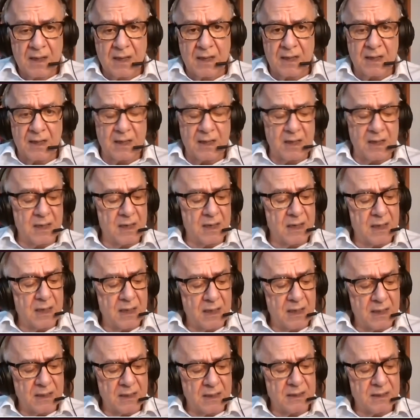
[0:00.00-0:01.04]
uh,
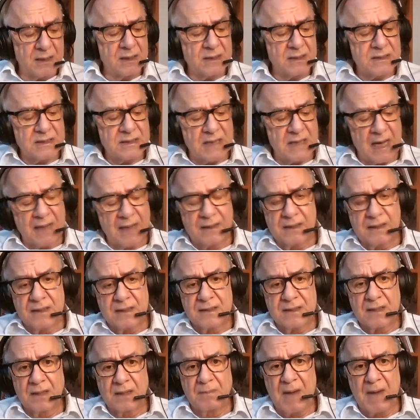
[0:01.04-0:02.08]
uh,
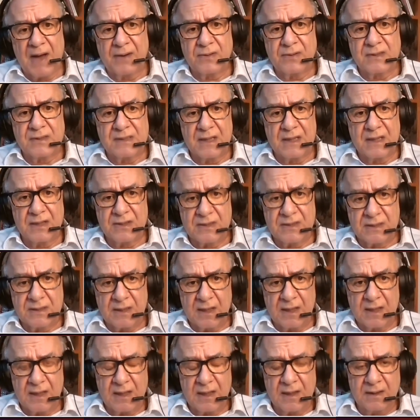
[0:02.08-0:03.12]
studies and my research
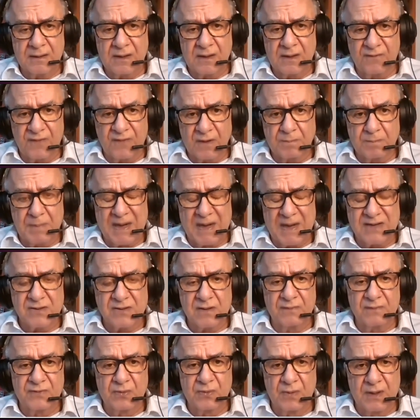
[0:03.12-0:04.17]
in different parts
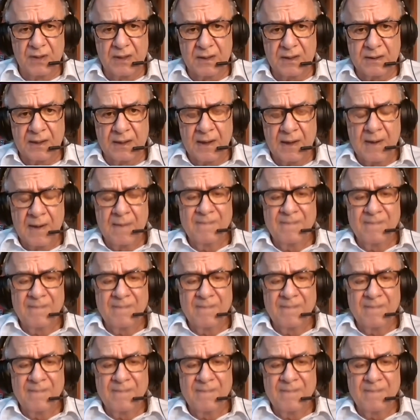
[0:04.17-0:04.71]
of the world